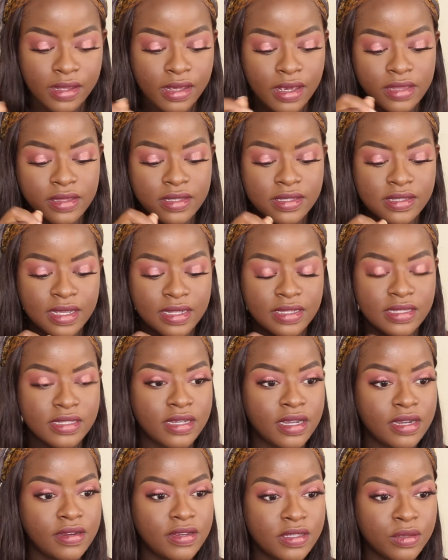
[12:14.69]
in the
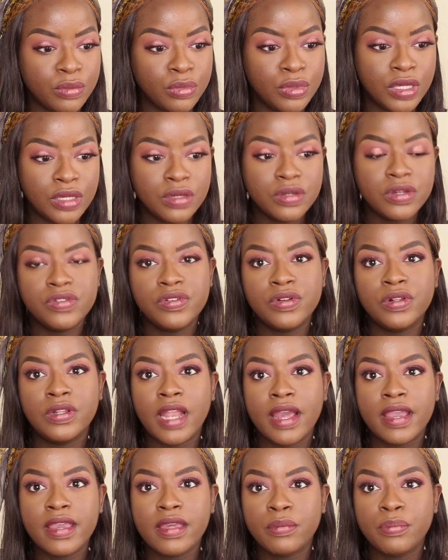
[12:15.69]
centre. It's a beautiful
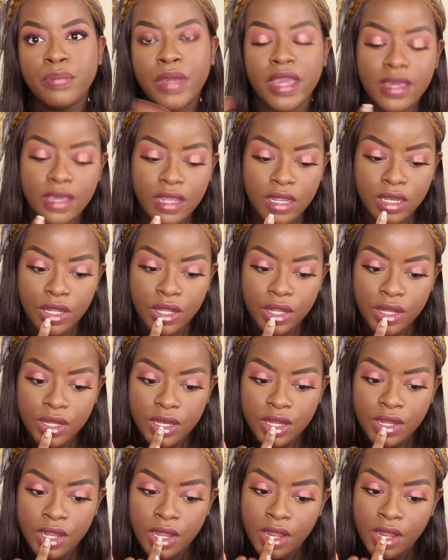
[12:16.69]
like pinky nude.